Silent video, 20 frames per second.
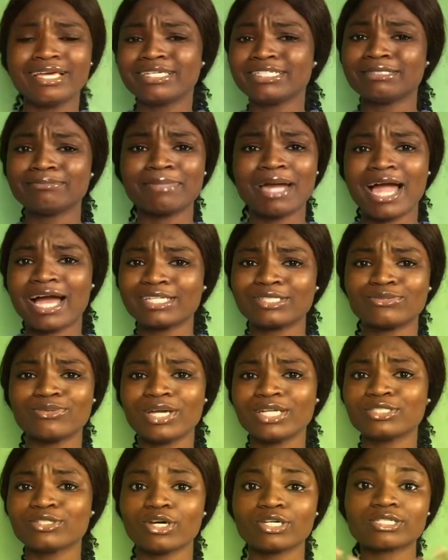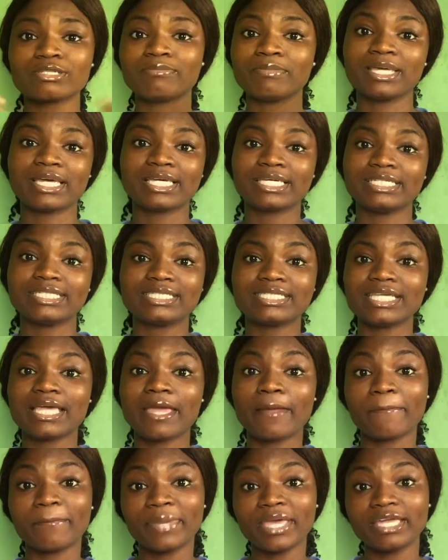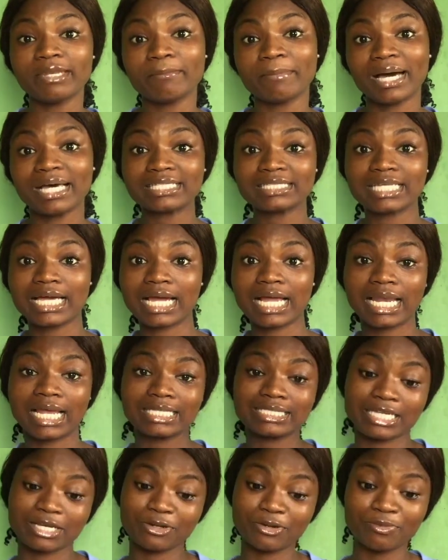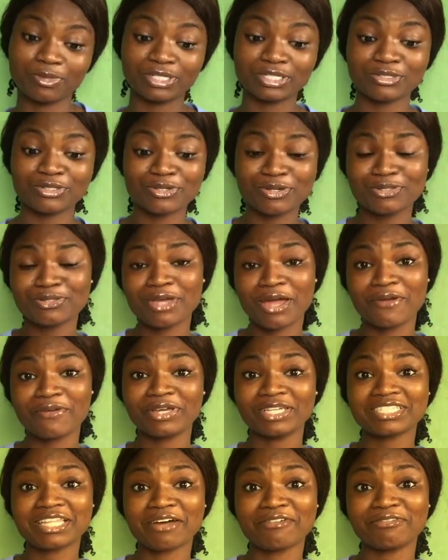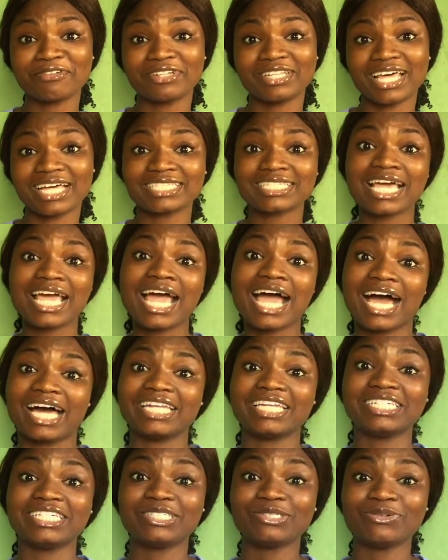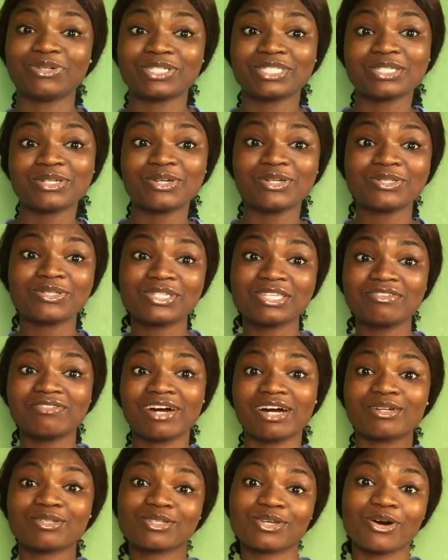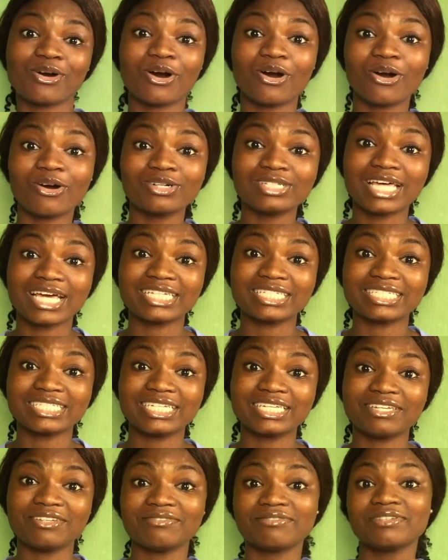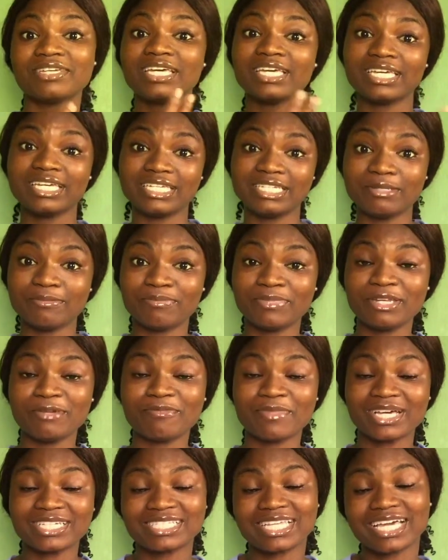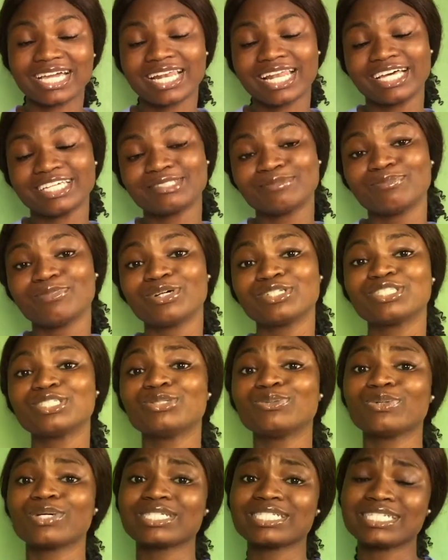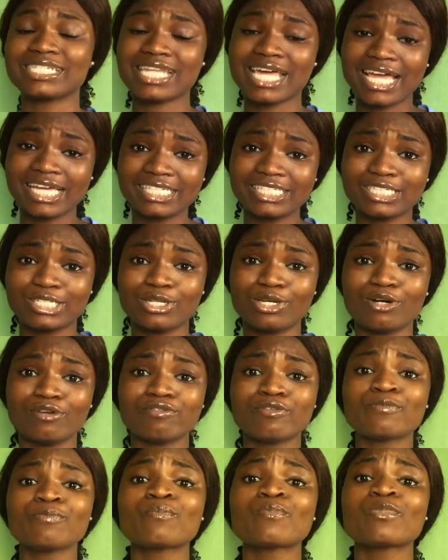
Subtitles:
she might as well just make it a paid masterclass, and nobody's going to arrest her for that. And then she was still going to give out all that she gave in the paid masterclass, but she was nice enough